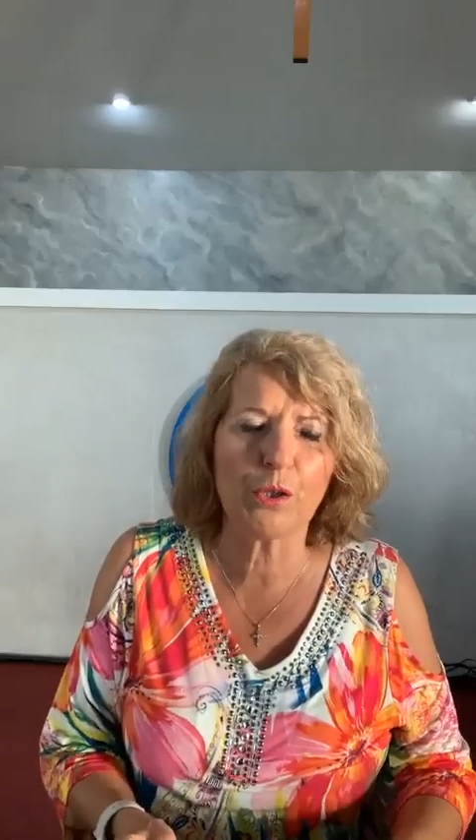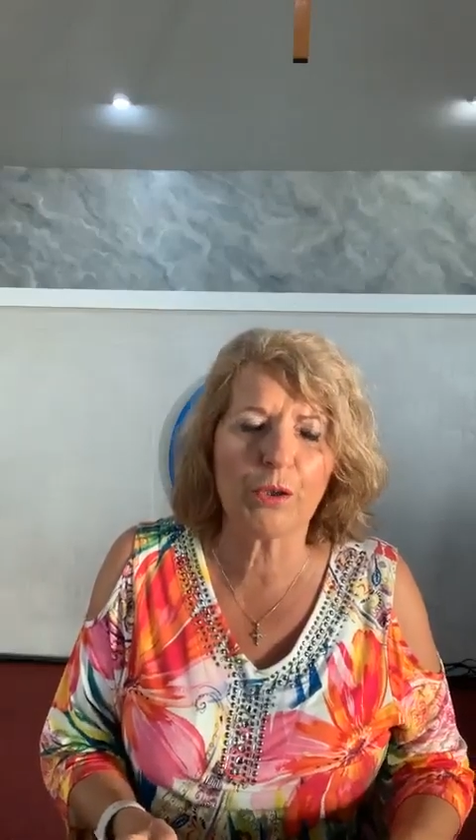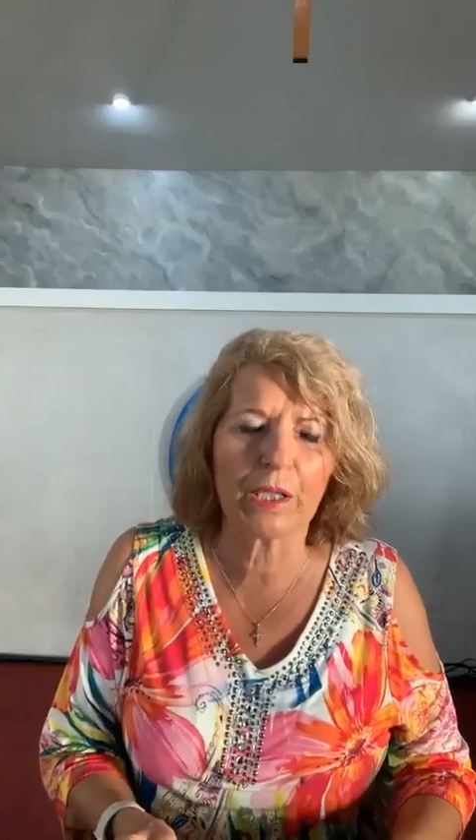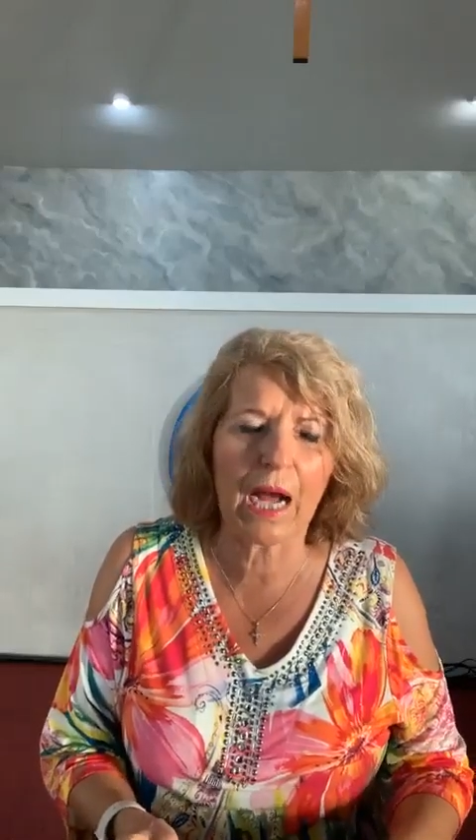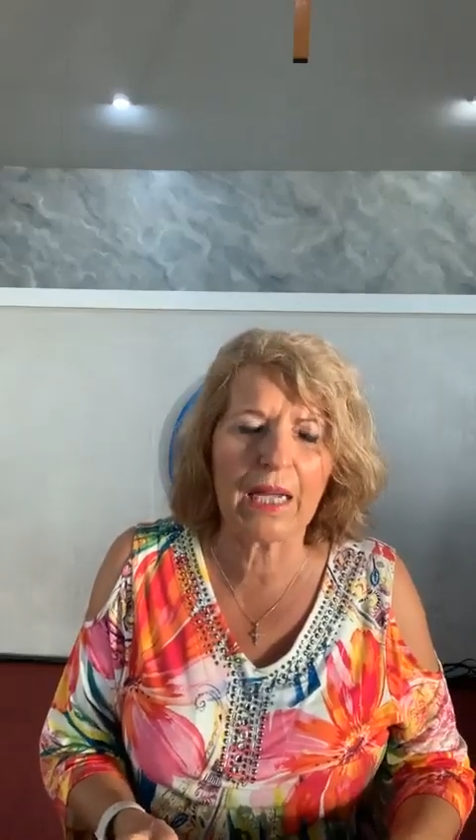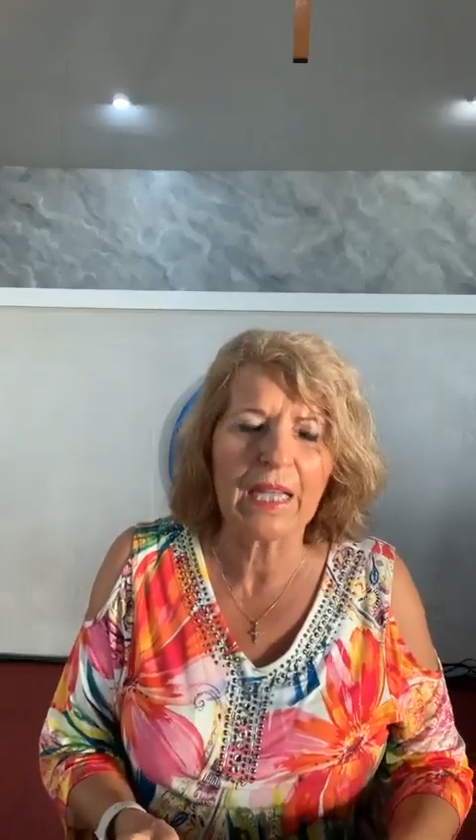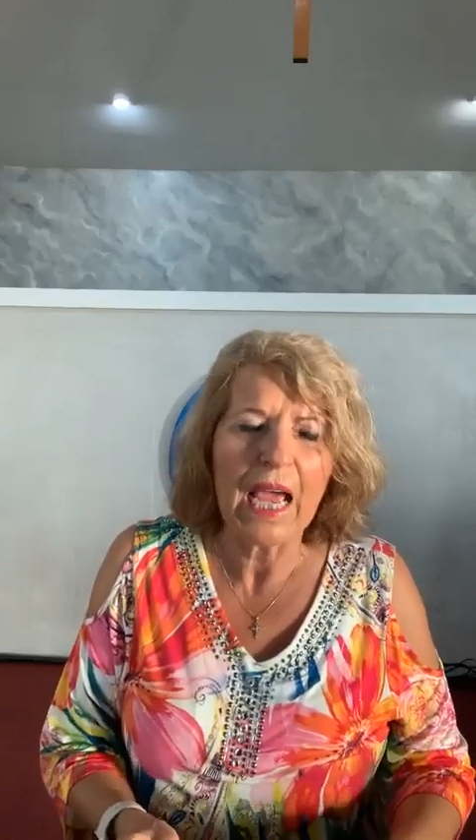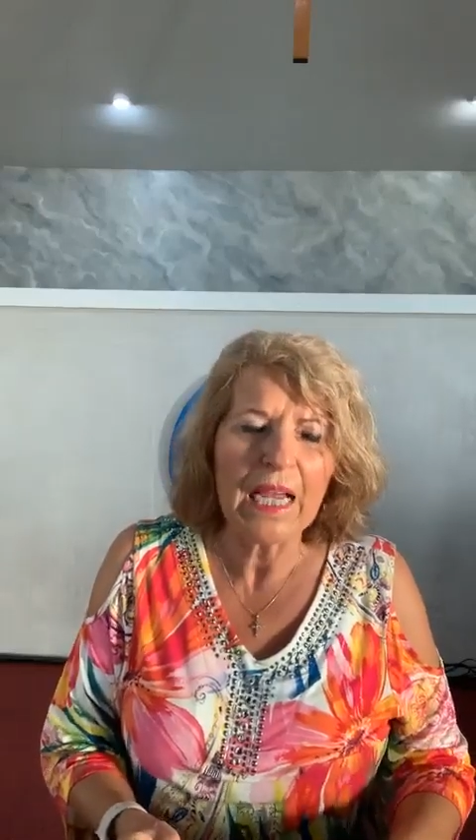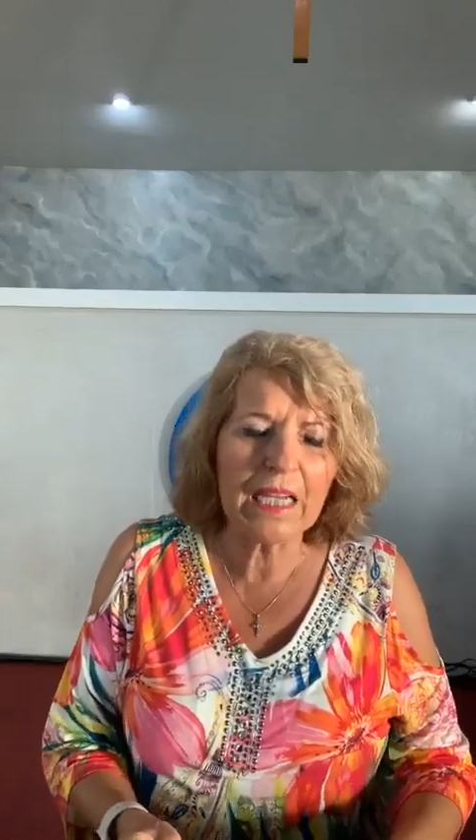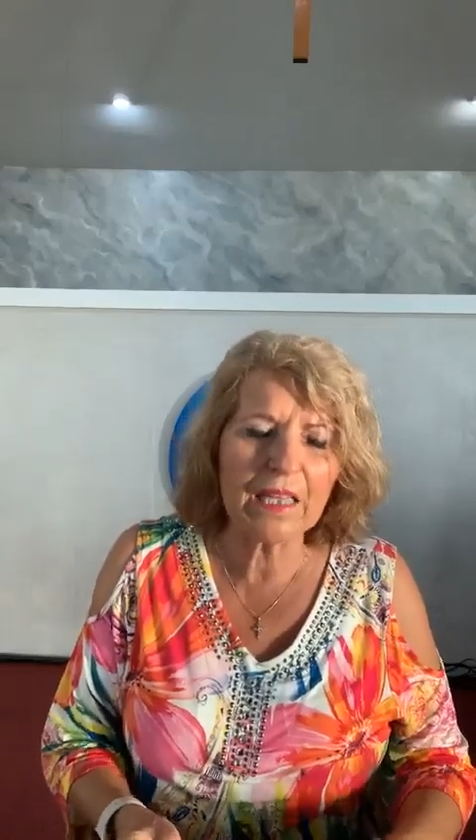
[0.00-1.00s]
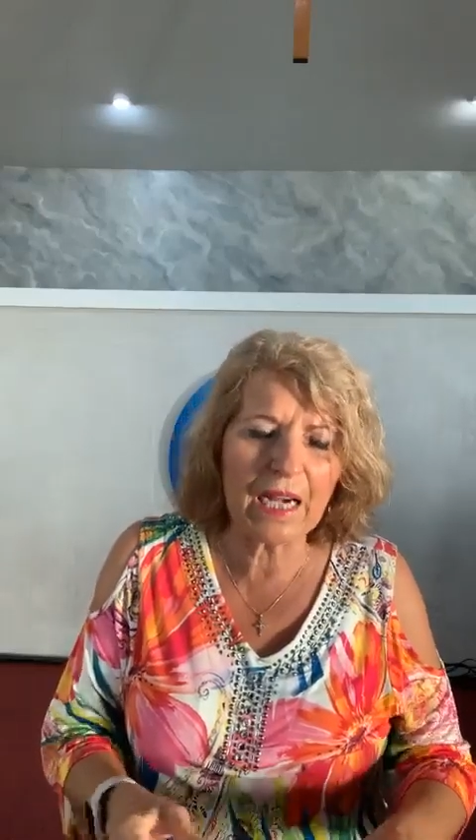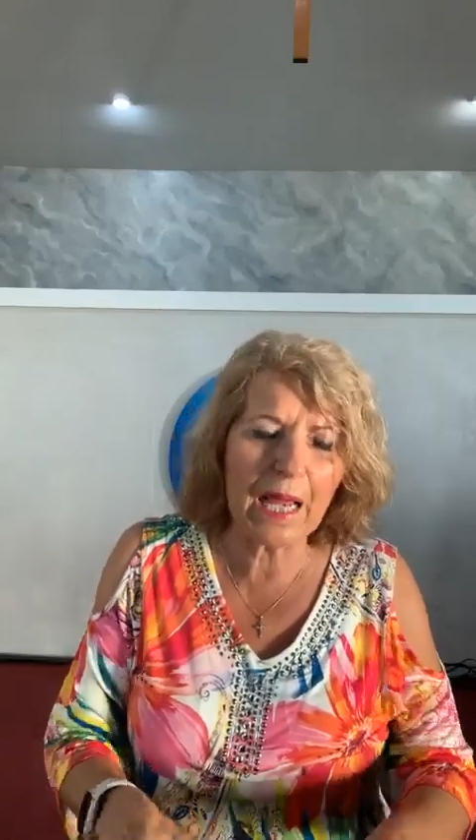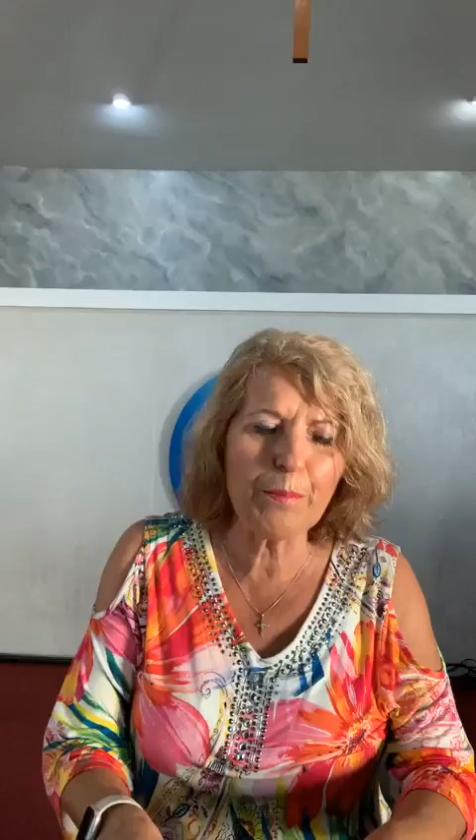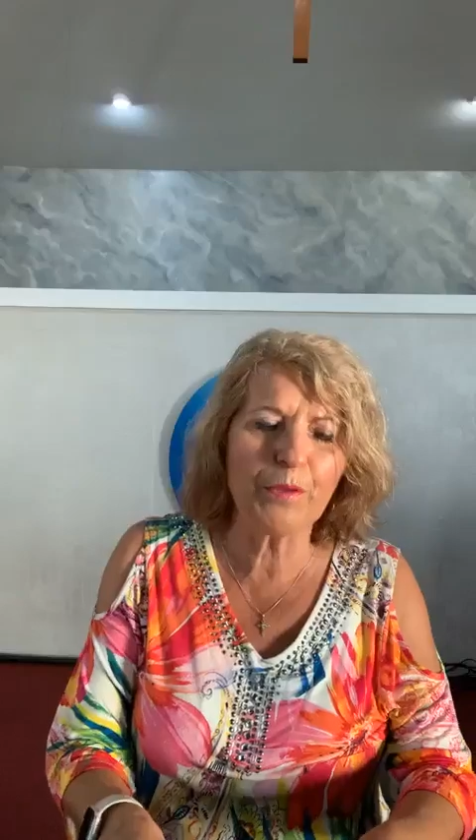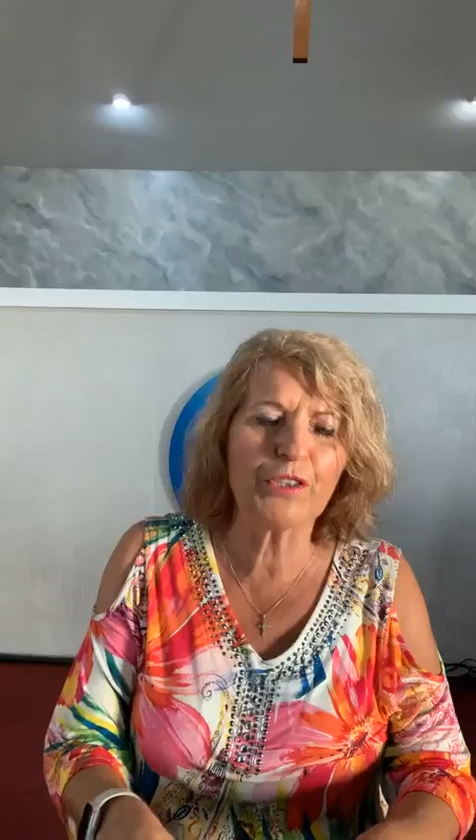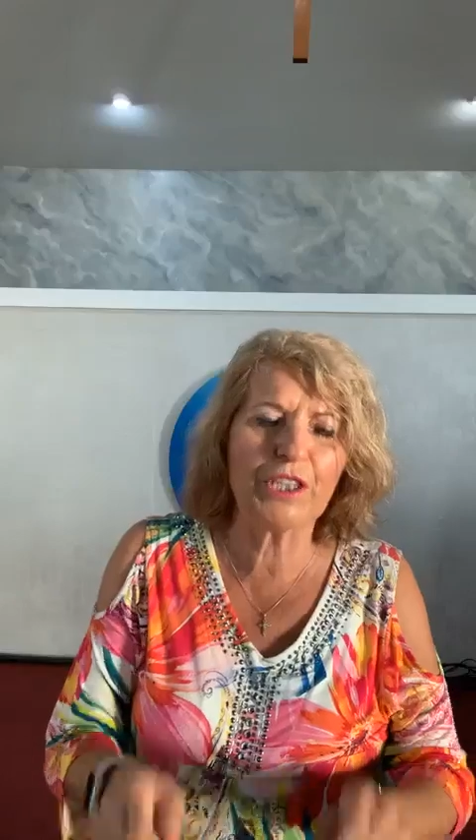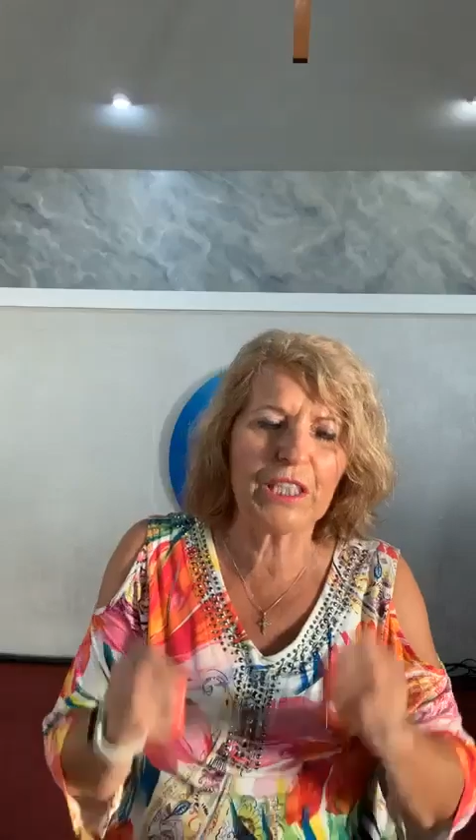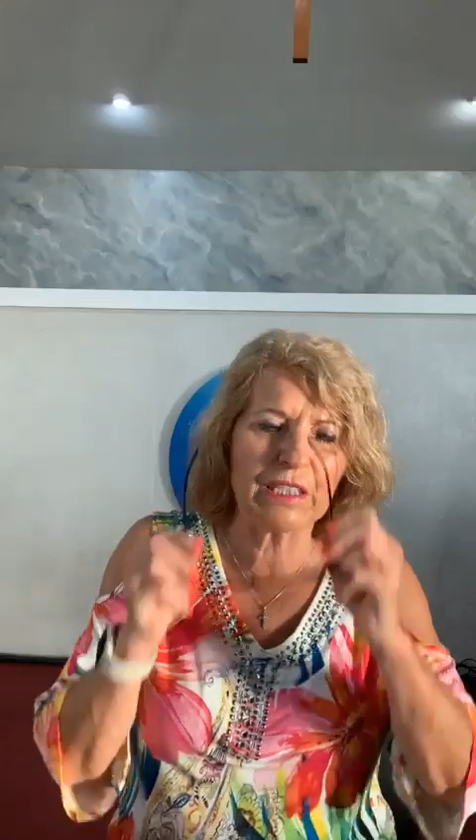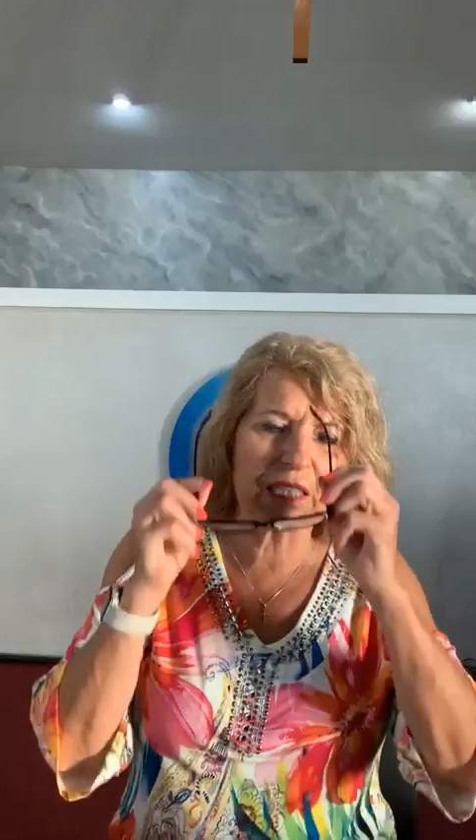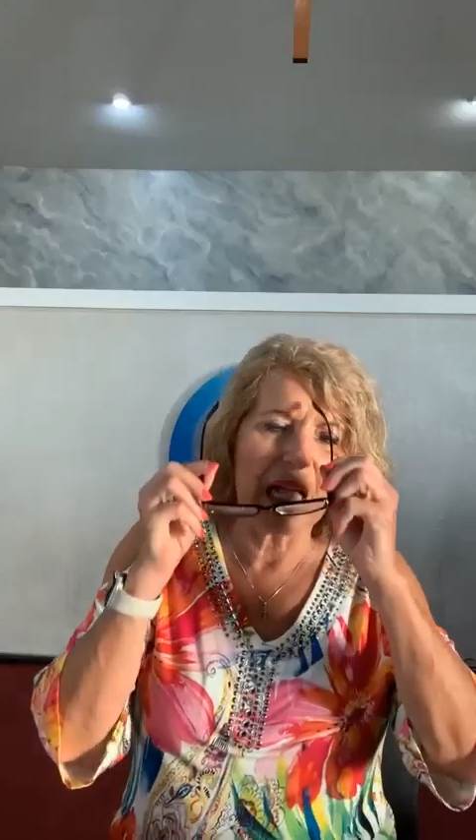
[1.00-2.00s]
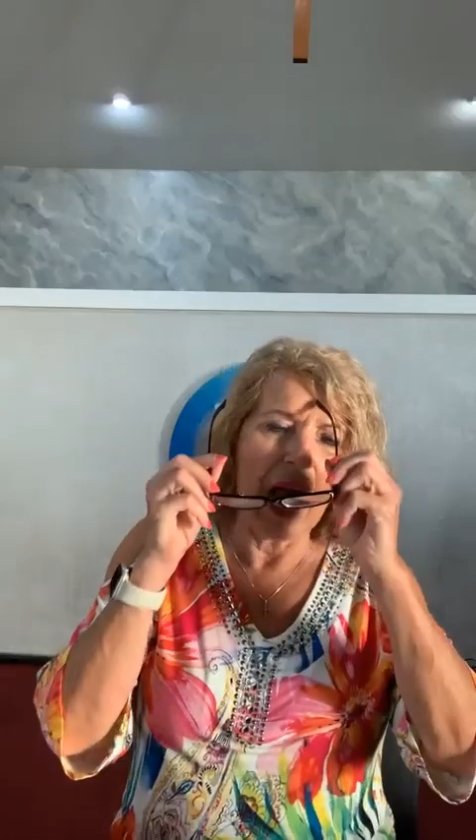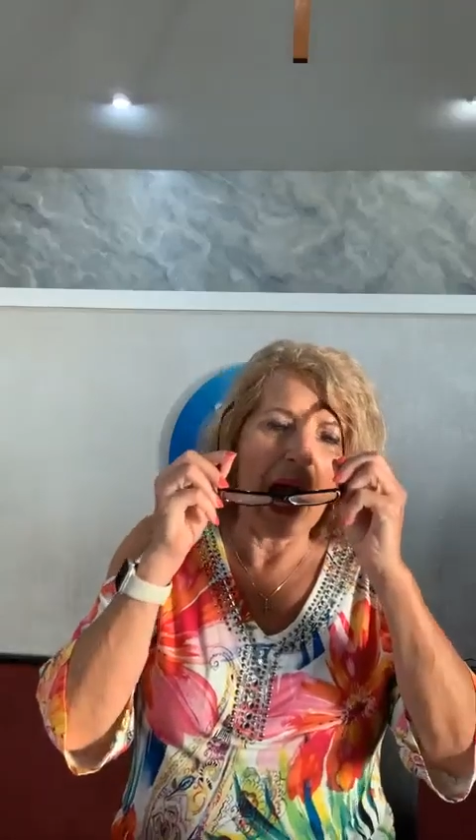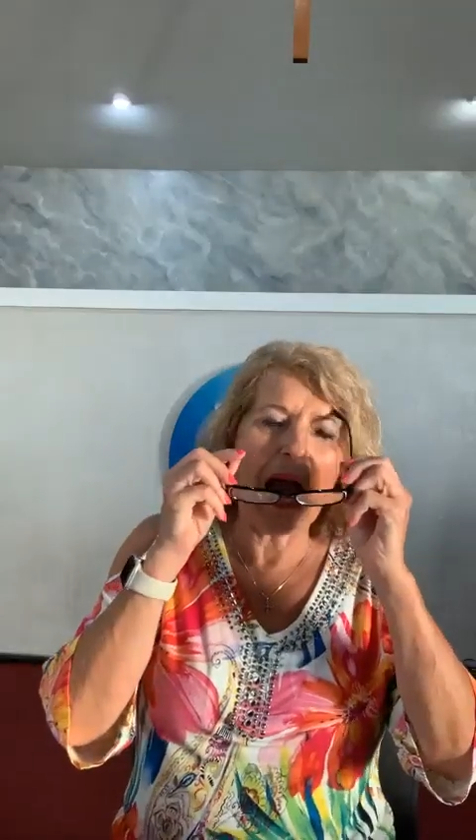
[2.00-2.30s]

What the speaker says: Lord God, in the name of Jesus.